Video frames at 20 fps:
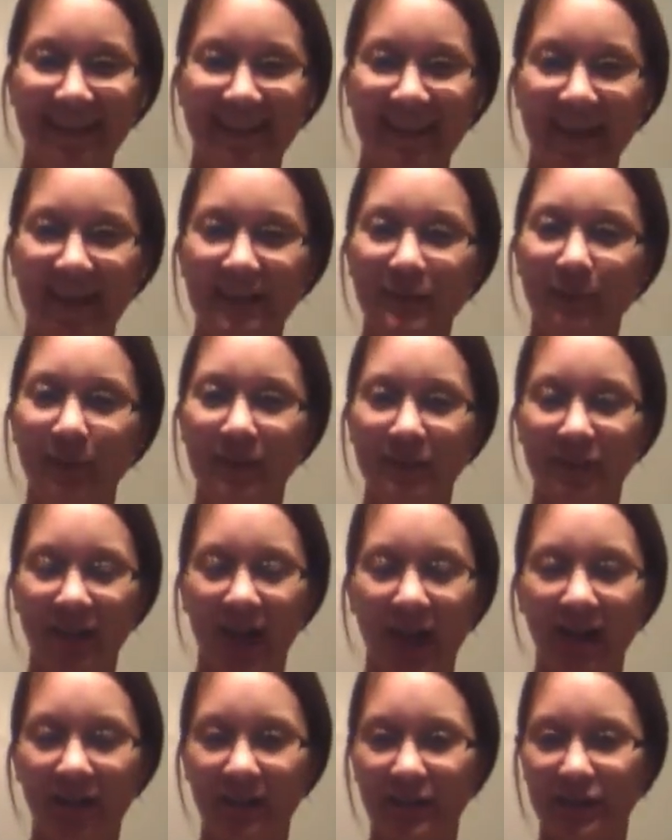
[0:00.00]
is what
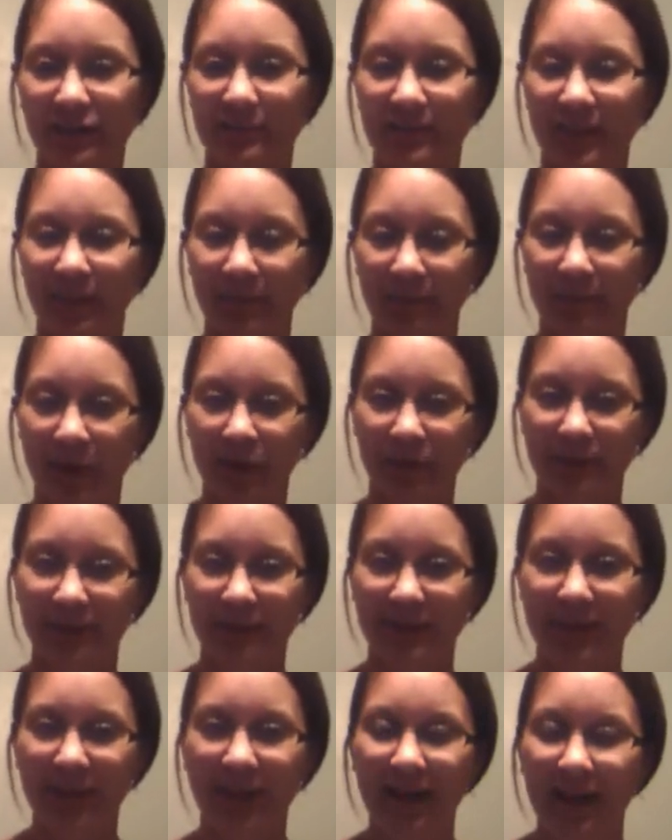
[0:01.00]
challenged me the most,
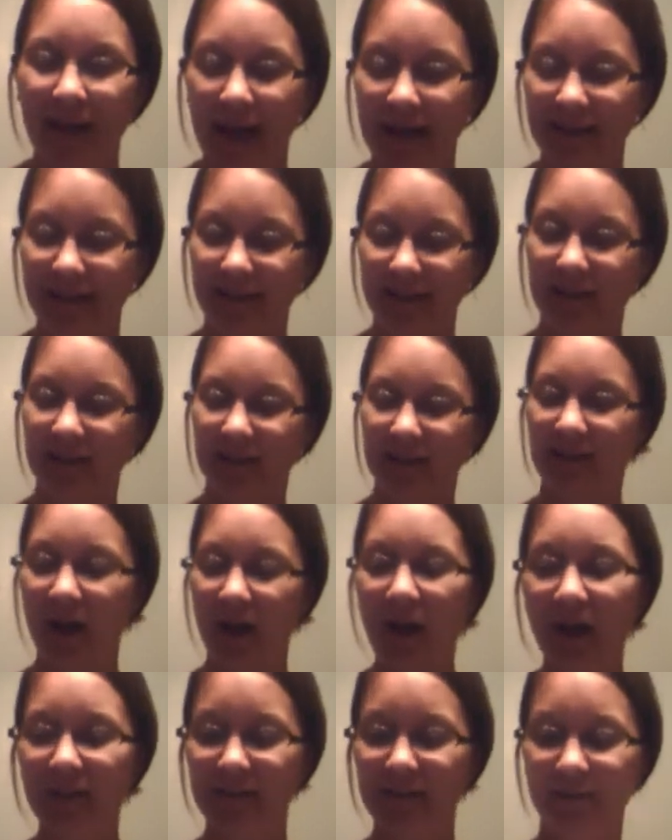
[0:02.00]
as it
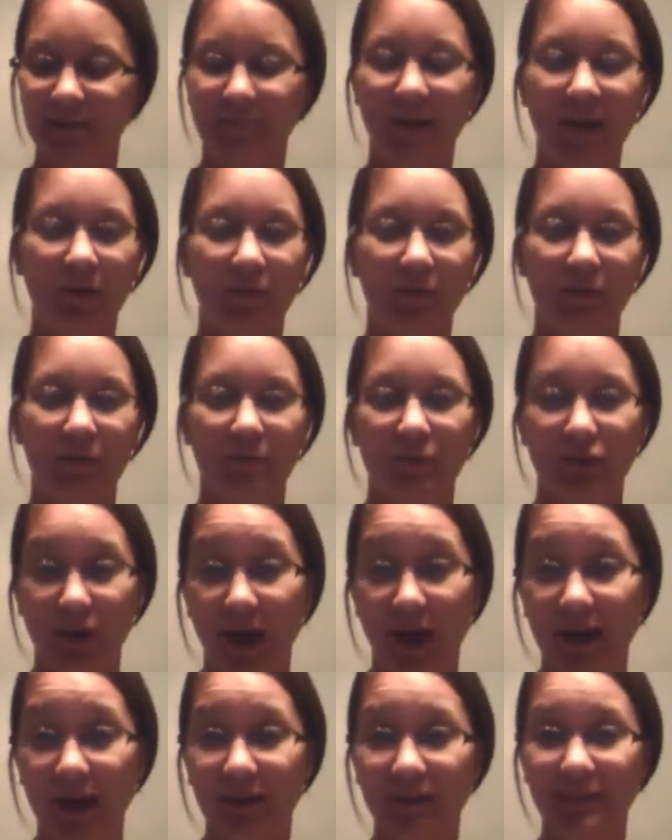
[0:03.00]
talked about
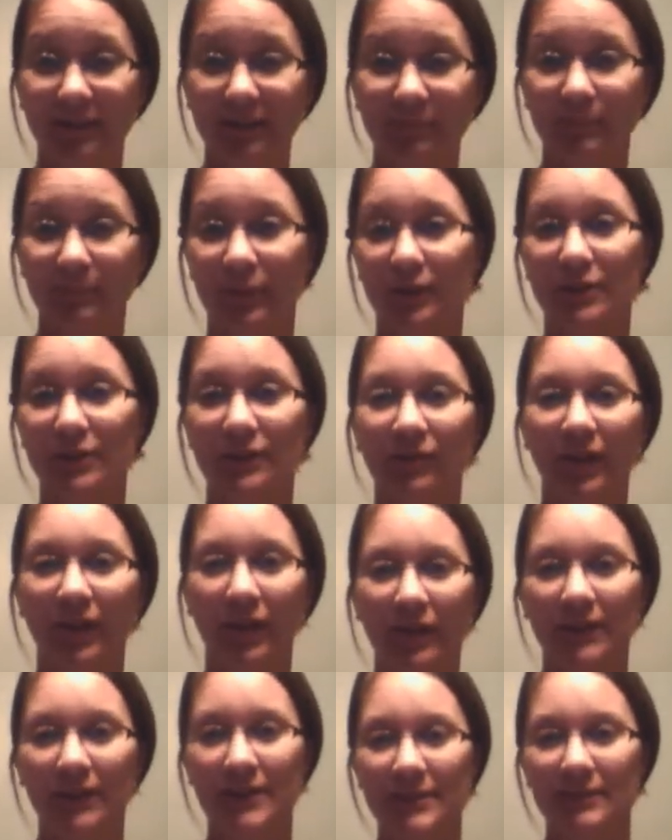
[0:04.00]
trials and
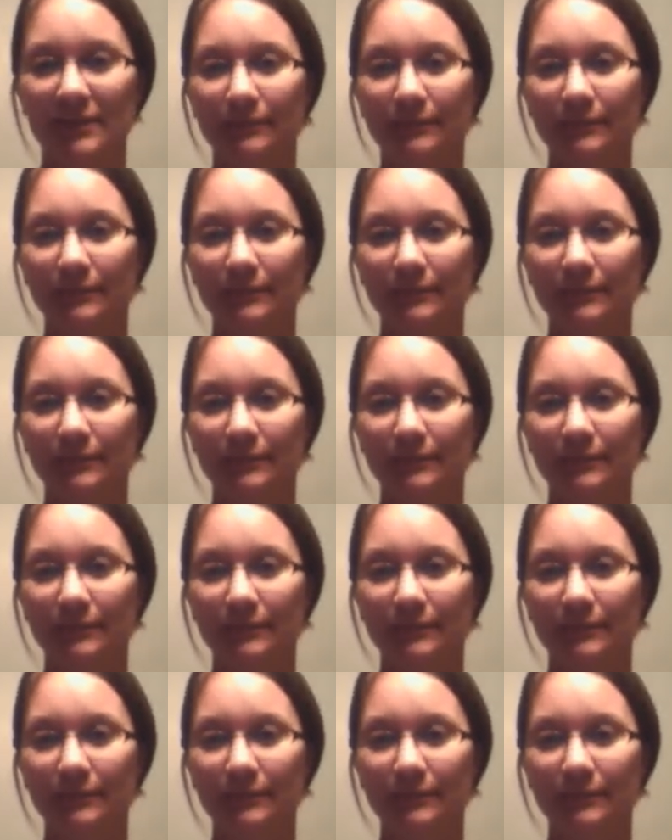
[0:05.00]
perseverance.